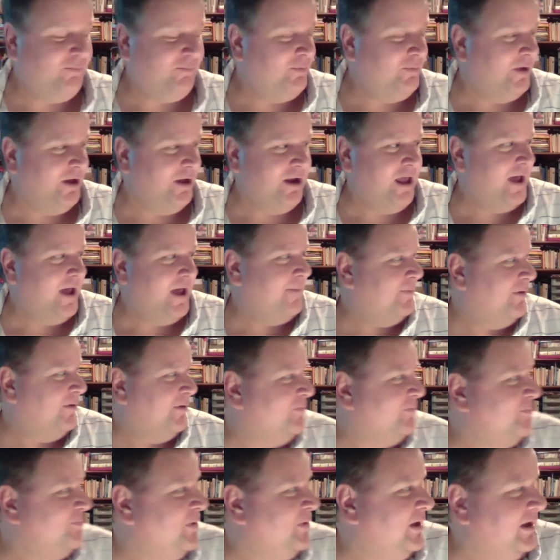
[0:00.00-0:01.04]
unhappy
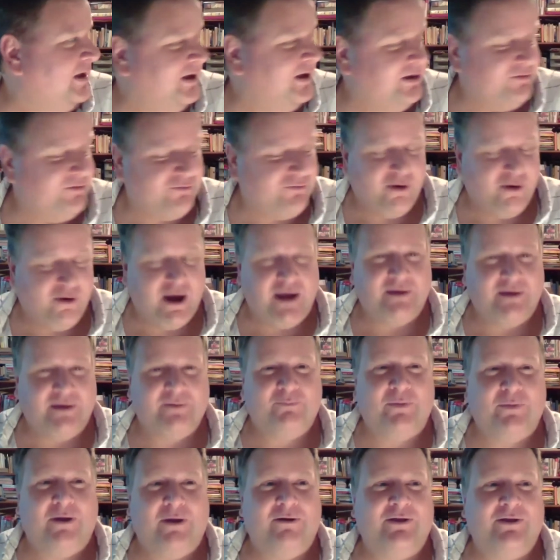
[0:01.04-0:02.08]
with being in his crate,
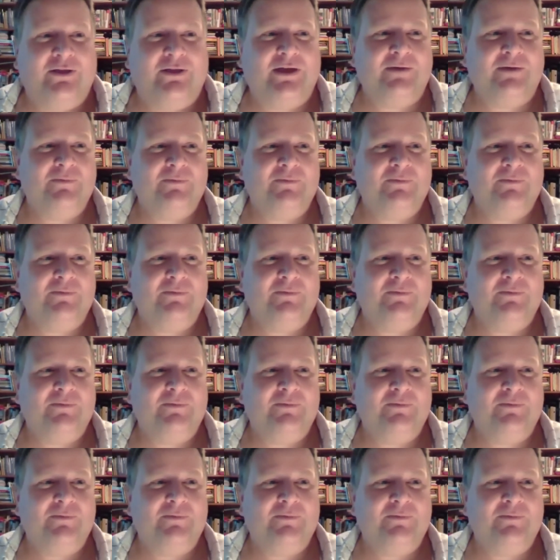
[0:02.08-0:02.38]
apparently.